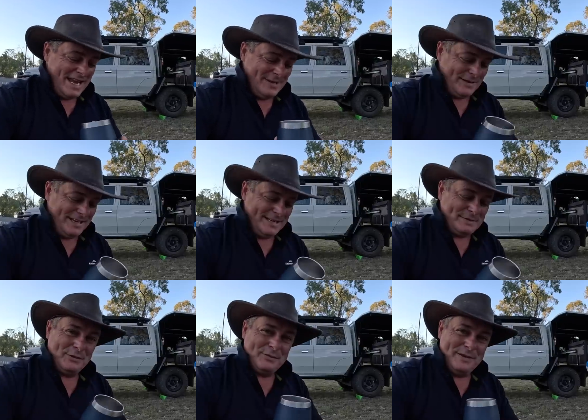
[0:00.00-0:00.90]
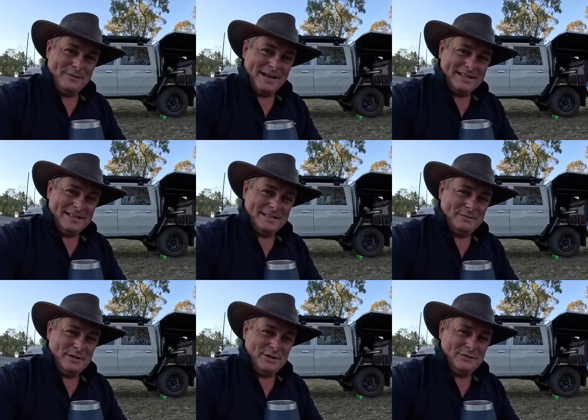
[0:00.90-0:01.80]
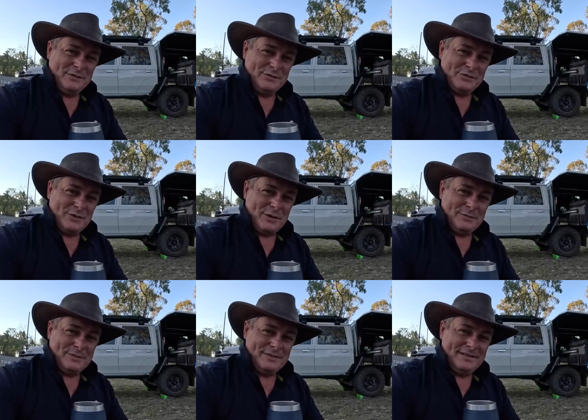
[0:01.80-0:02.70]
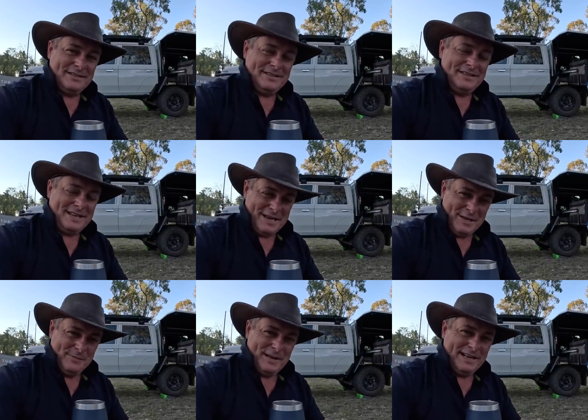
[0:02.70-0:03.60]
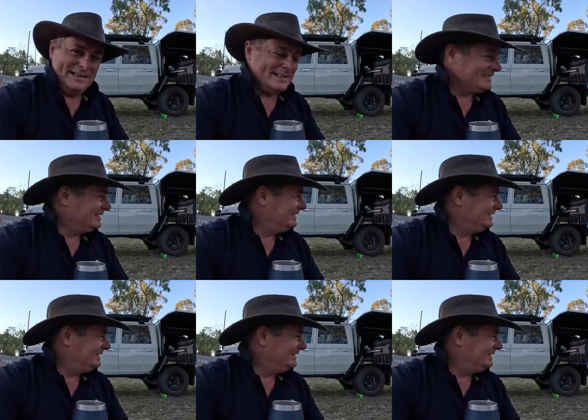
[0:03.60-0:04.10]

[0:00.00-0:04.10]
anyway, he has brought me back this beautiful drop. Thank you, mate.